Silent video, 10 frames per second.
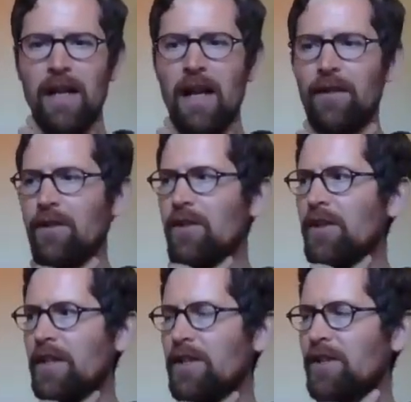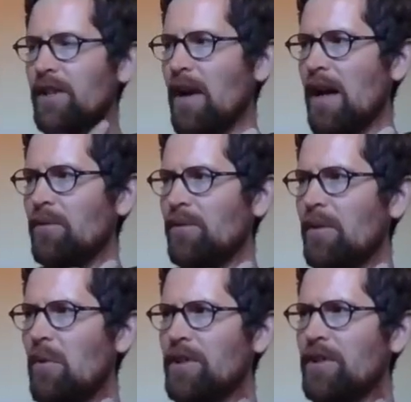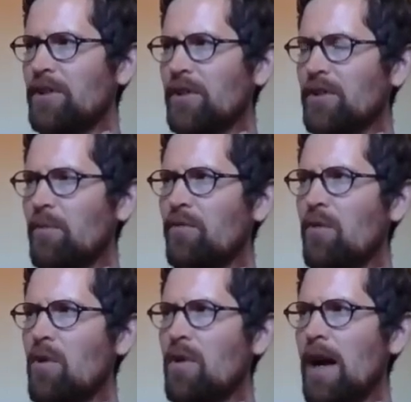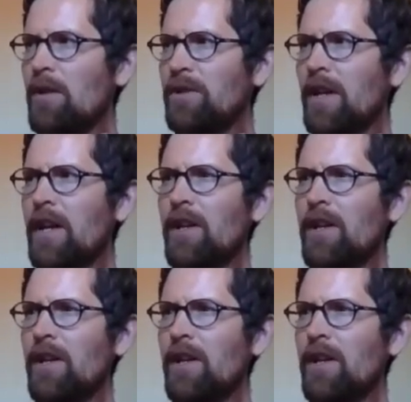I think the other thing is around, we discussed before, around